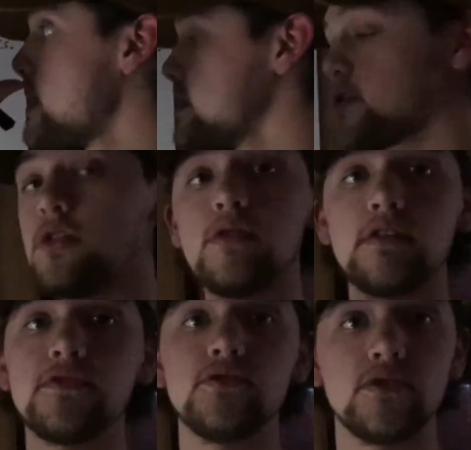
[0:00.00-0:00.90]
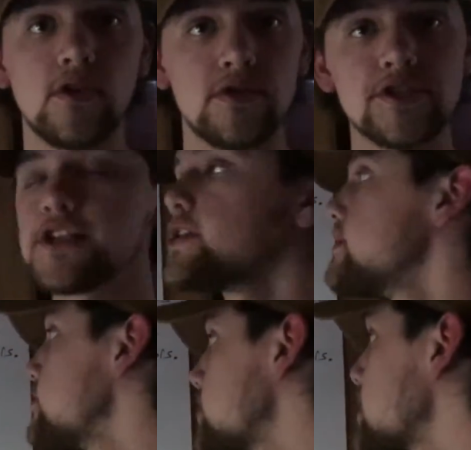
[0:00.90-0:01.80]
So if you notice,
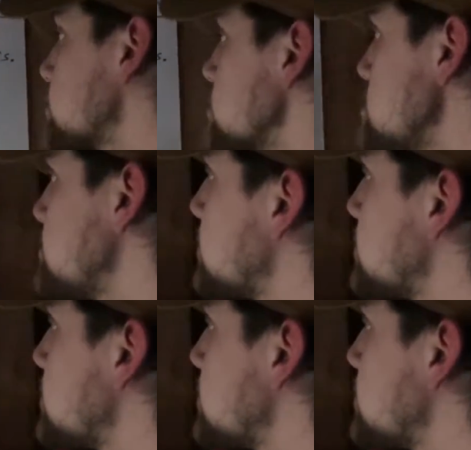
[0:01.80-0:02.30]
there's actually